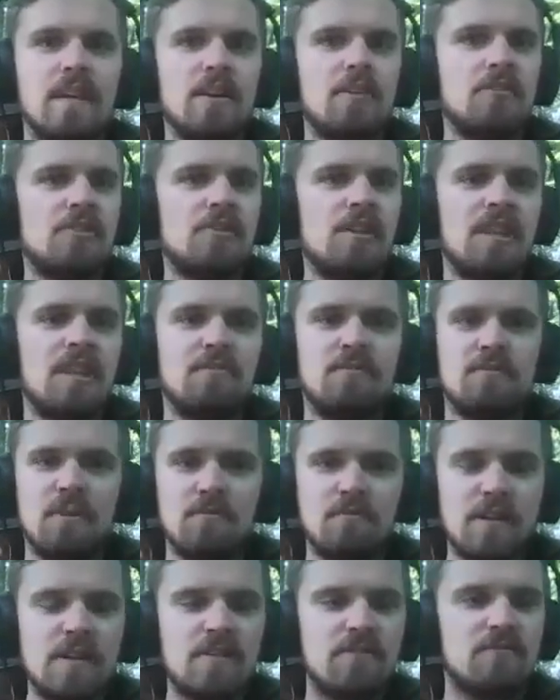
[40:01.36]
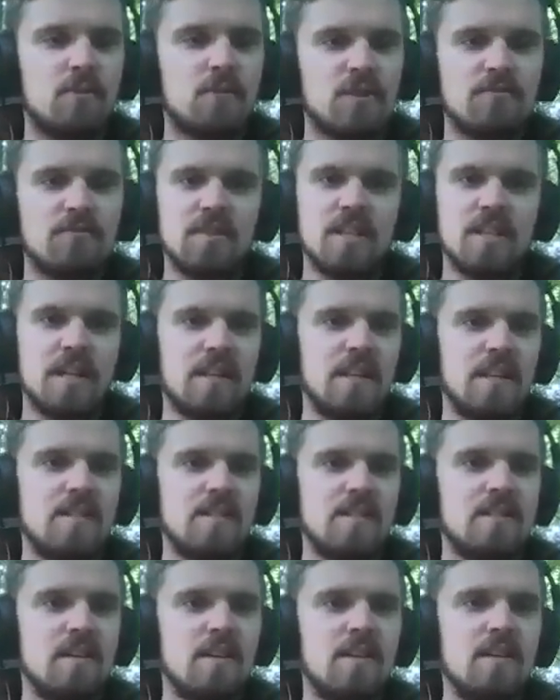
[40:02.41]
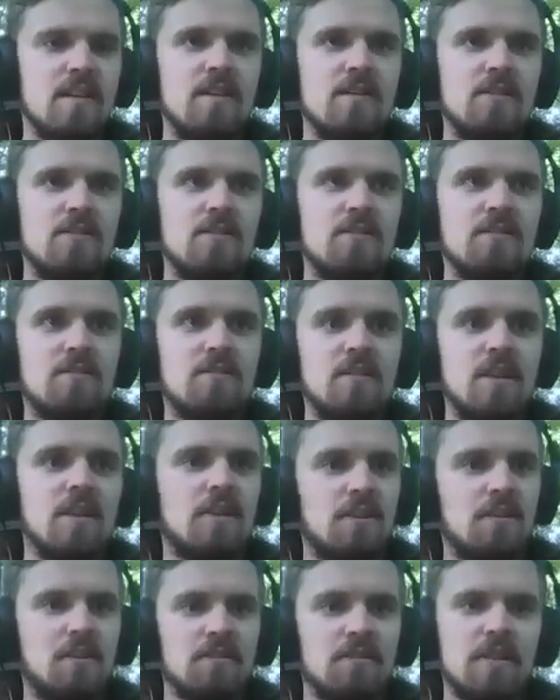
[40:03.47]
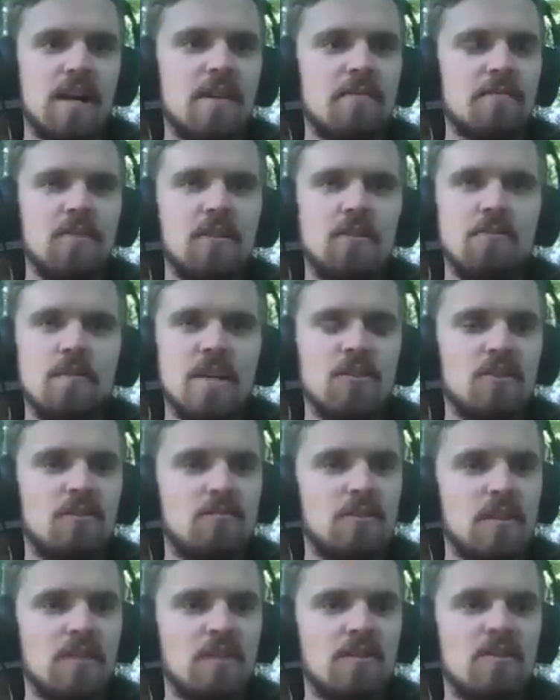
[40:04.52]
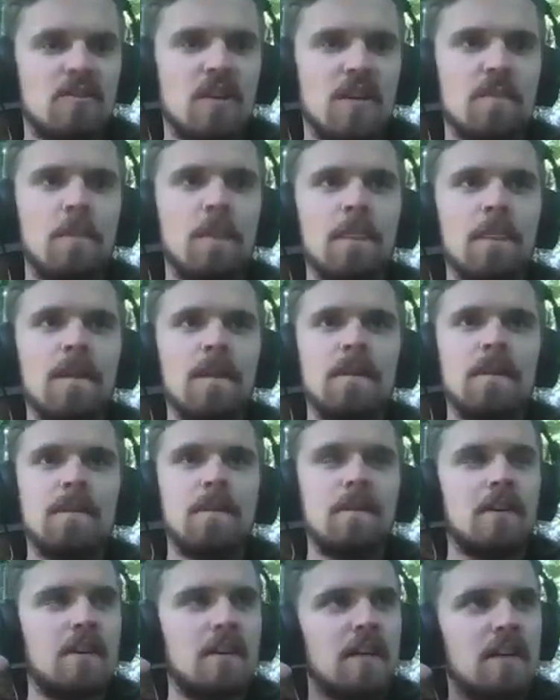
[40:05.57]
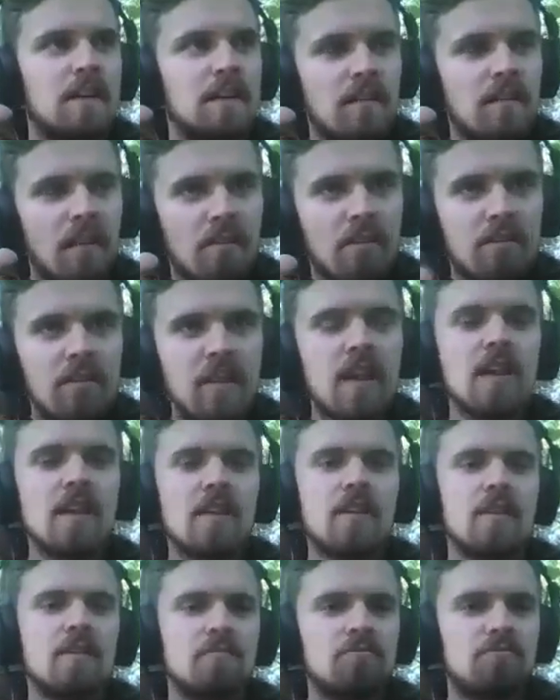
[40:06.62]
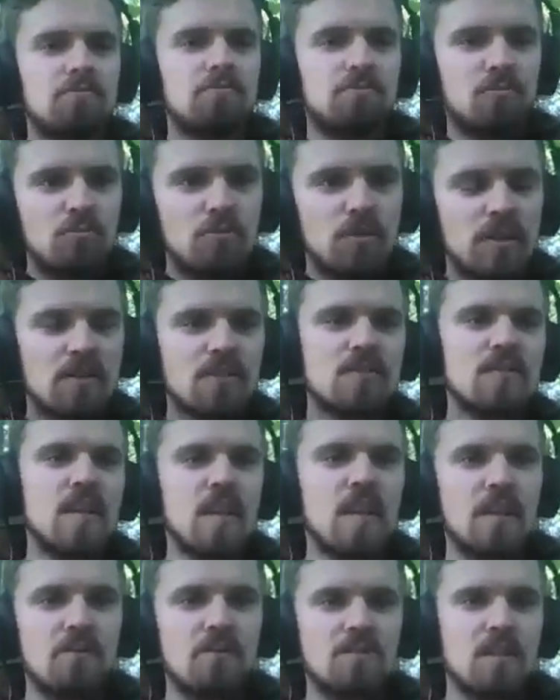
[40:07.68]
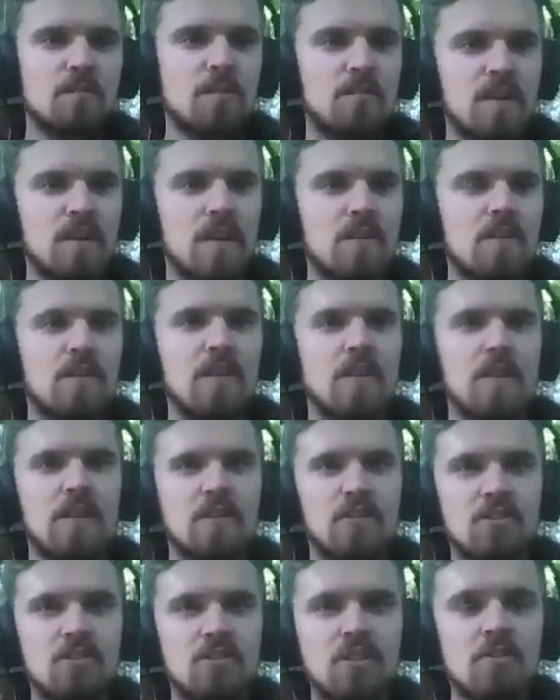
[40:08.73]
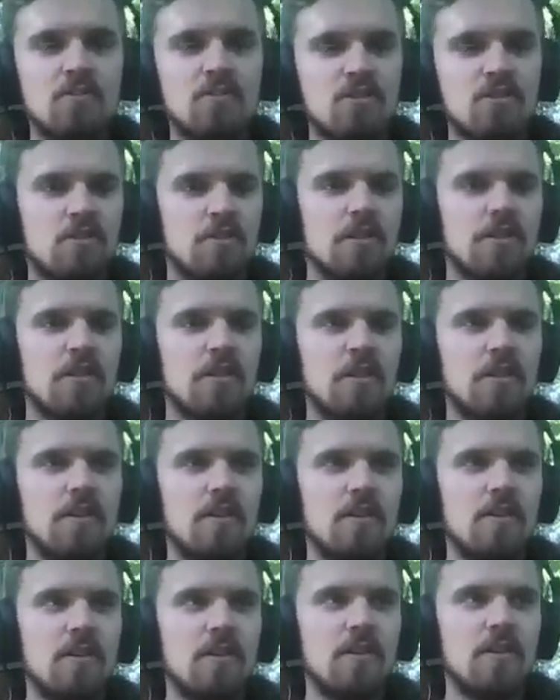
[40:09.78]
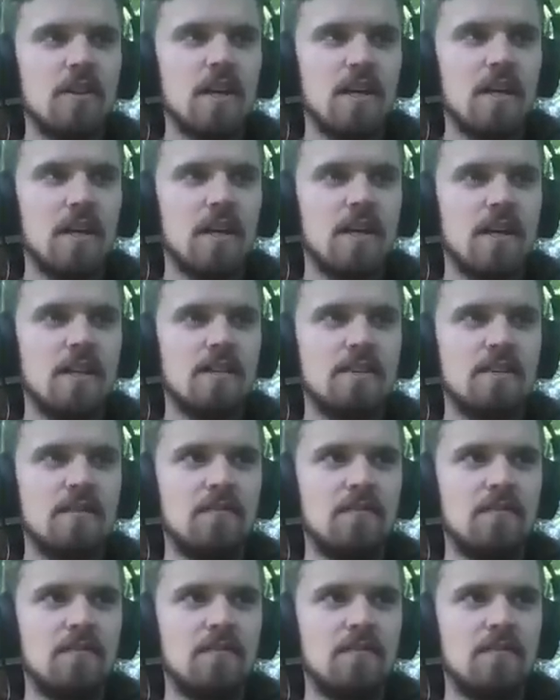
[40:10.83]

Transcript: like you said, they've been reinforced for decades to think that they're right. You mentioned real estate. They're they think real estate goes up in value. They're so sure, and